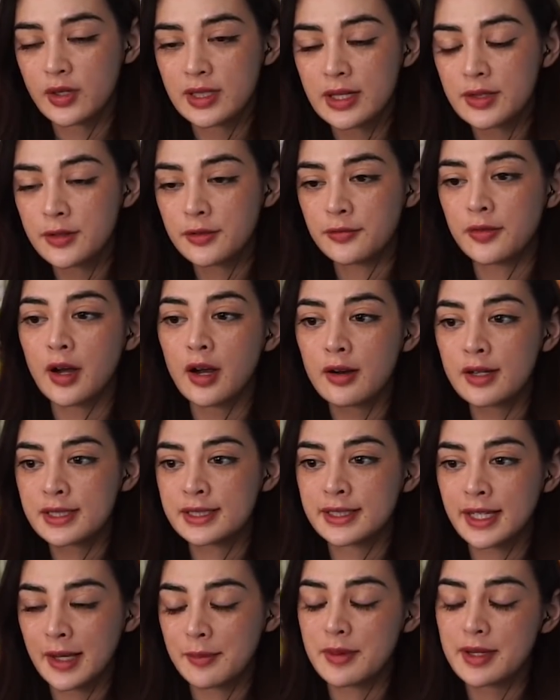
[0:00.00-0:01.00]
down the fire
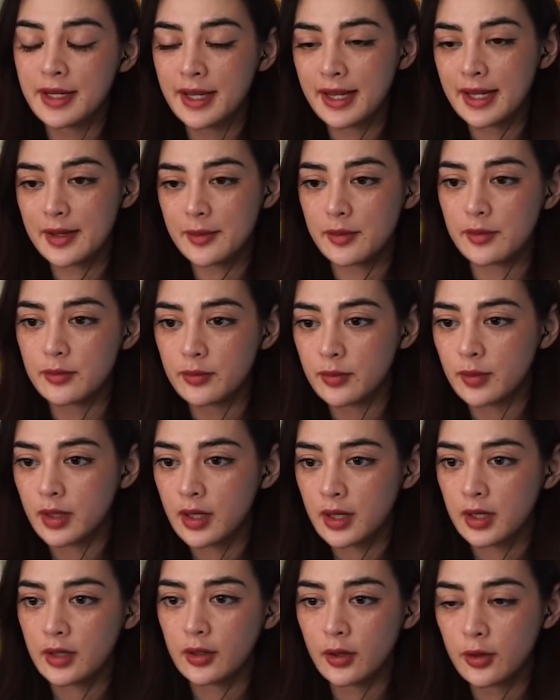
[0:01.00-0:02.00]
escape and get him.
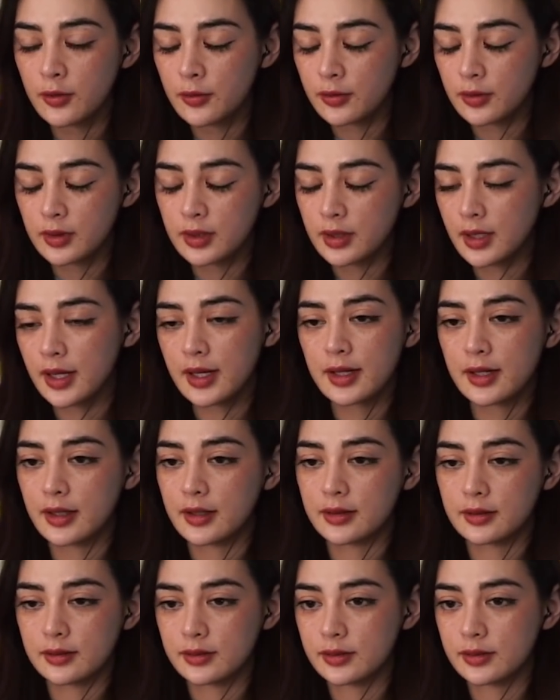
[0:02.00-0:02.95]
Go, yeah.